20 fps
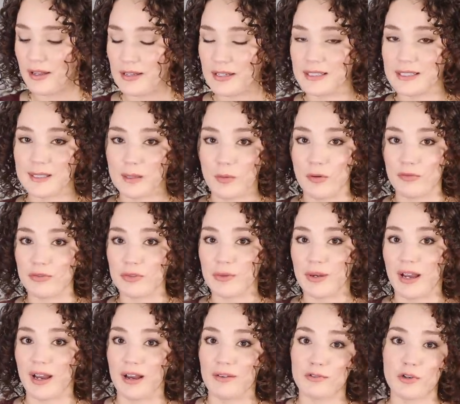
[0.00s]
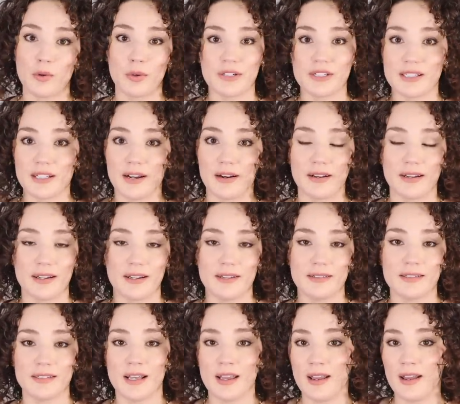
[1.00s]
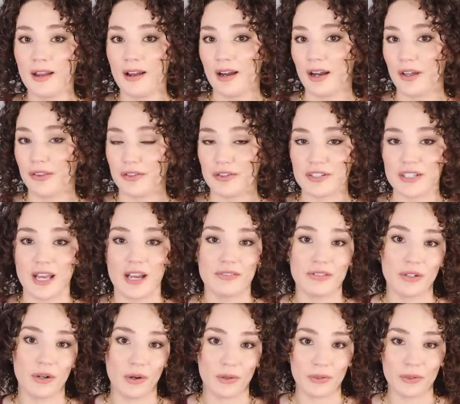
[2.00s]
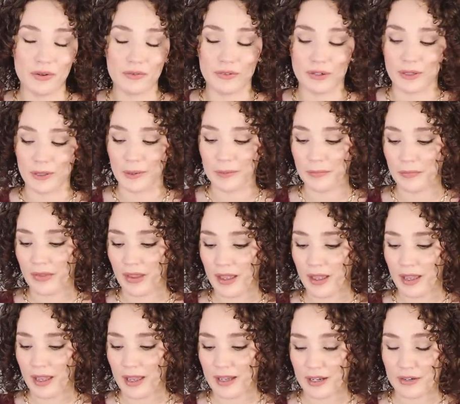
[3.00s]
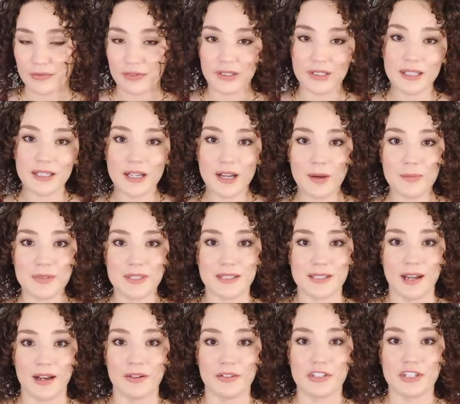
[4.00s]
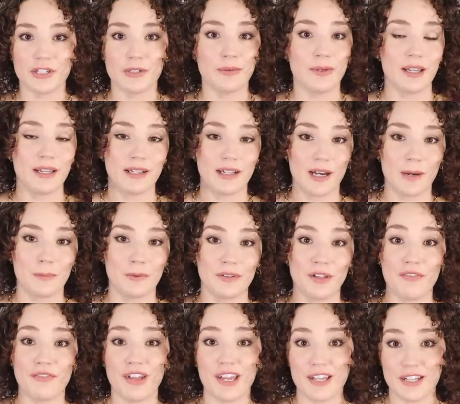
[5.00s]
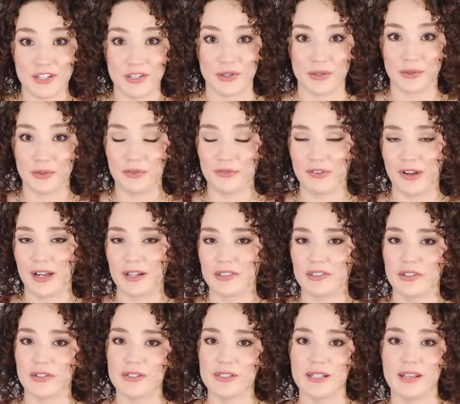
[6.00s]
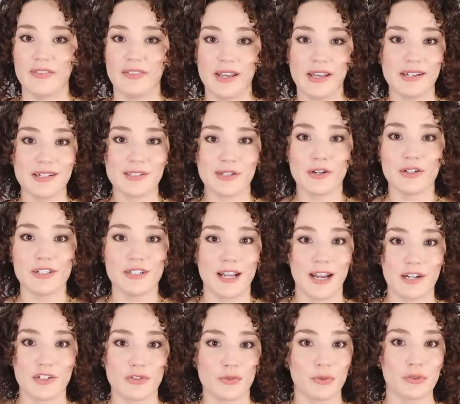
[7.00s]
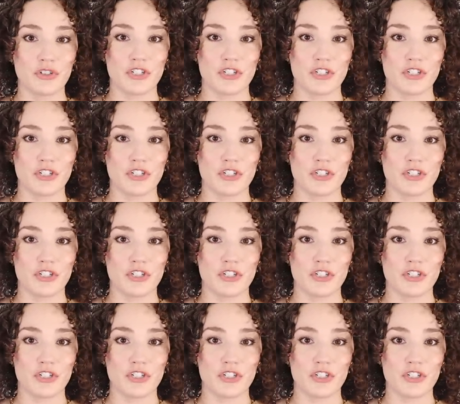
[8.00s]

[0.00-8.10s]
is some of you have coarse areas, others have it all over. And it really comes down to a couple of internal factors, and that is our natural